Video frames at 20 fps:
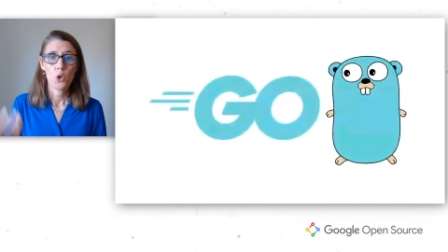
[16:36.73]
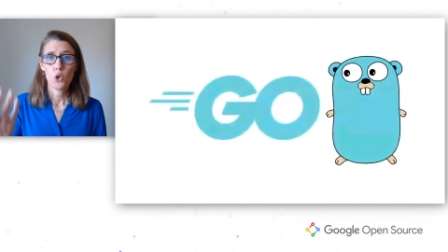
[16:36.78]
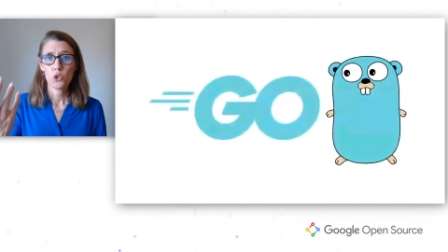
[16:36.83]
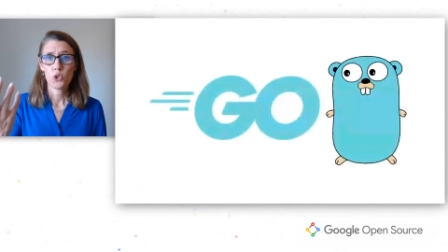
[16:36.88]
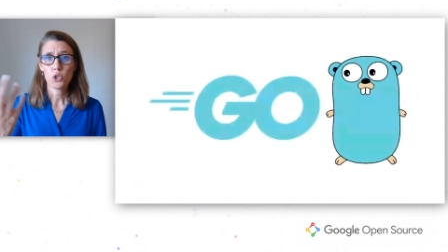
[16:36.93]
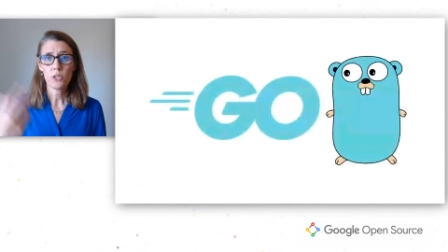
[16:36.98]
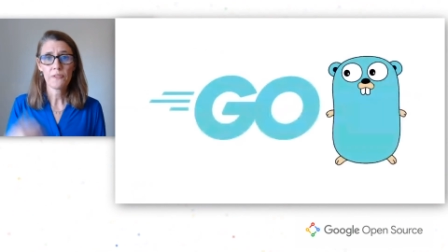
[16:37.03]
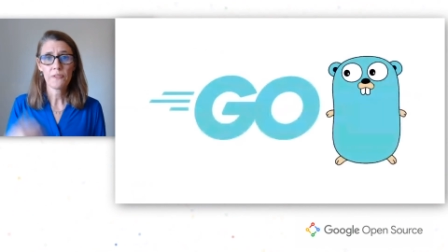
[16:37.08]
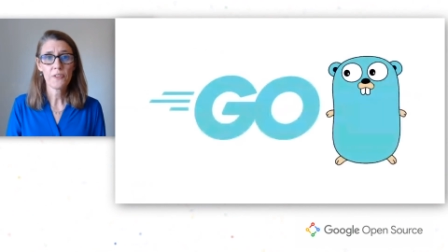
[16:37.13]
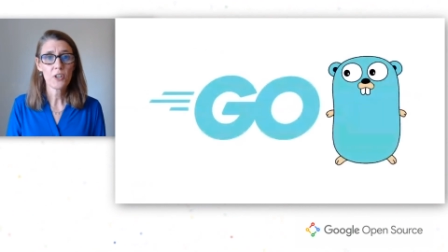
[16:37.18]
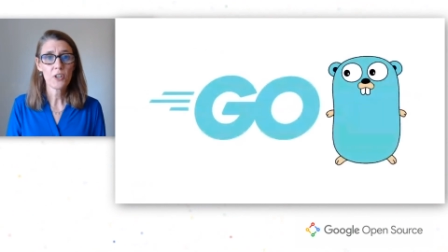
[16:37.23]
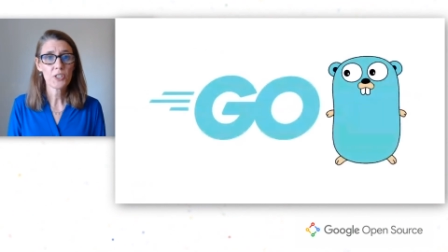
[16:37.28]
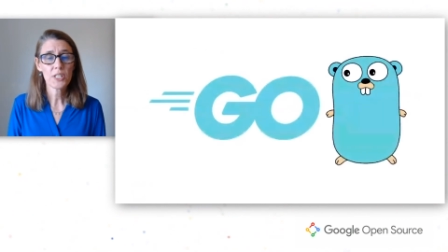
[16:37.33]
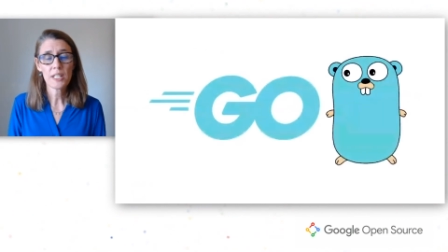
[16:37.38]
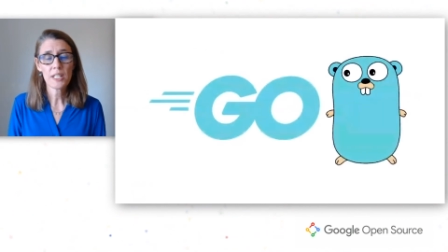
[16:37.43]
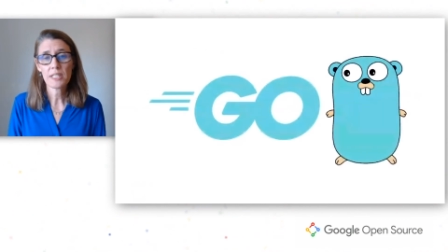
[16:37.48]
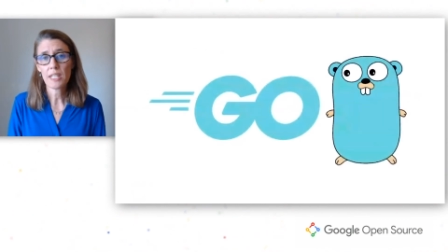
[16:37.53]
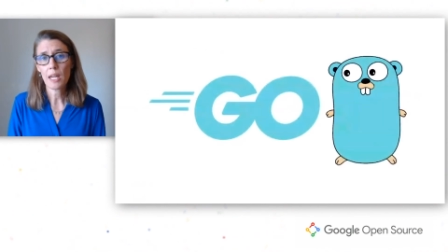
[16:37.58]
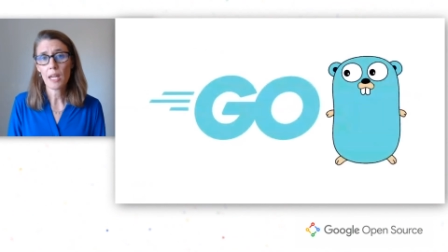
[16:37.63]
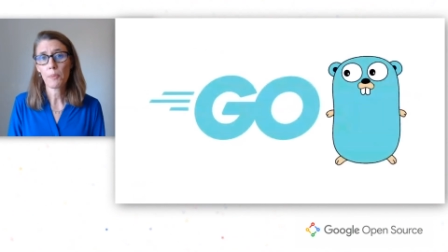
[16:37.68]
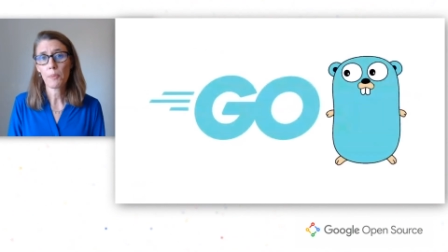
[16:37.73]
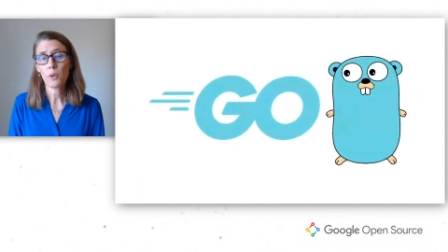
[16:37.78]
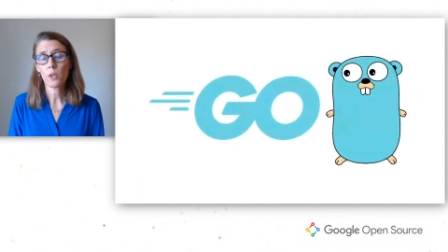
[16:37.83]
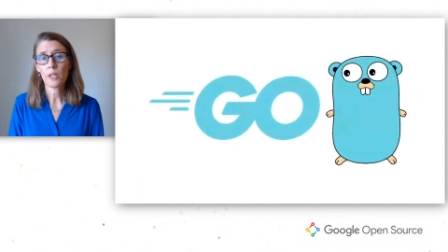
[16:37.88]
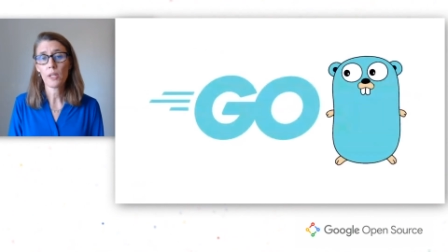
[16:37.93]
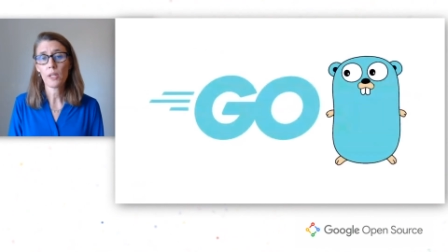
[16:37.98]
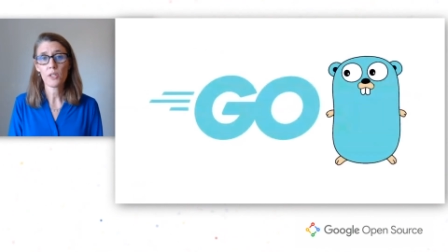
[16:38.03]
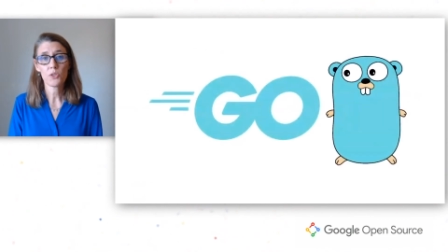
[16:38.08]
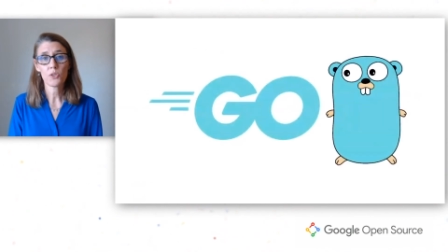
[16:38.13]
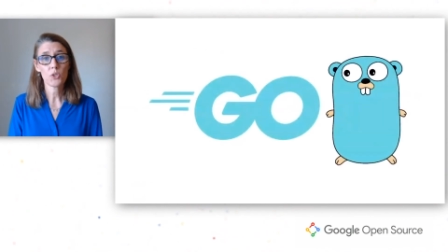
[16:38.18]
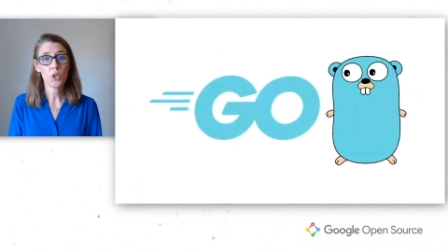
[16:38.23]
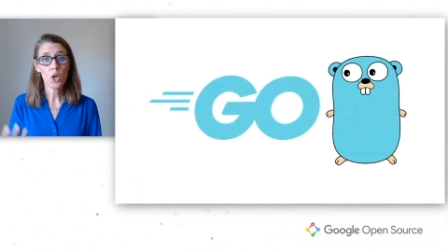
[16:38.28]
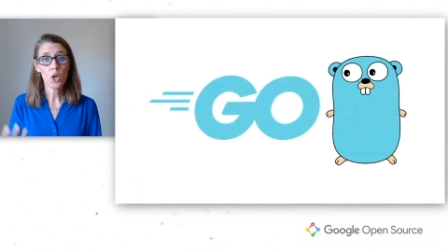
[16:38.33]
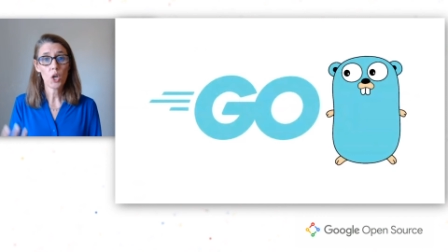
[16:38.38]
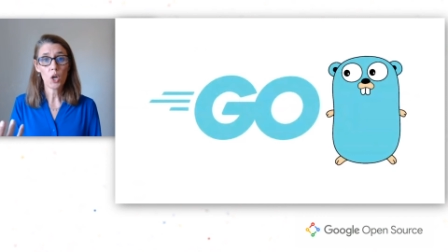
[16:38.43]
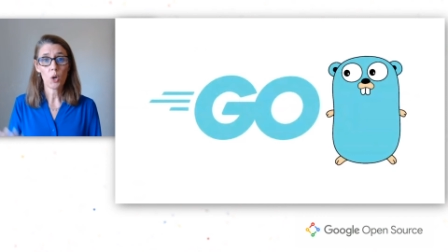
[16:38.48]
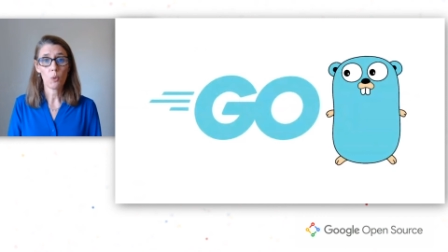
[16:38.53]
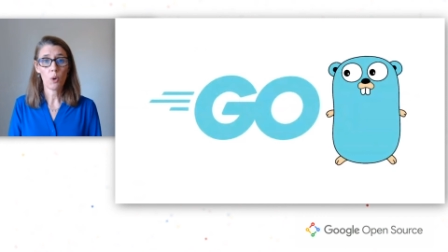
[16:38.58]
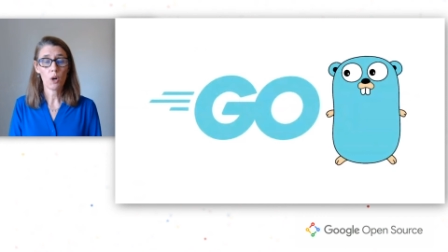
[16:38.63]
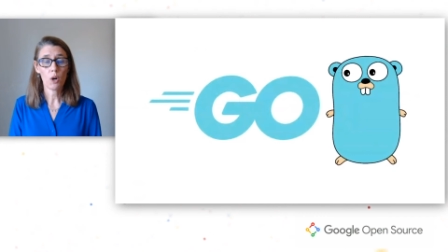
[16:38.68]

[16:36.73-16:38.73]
So the first example is Go,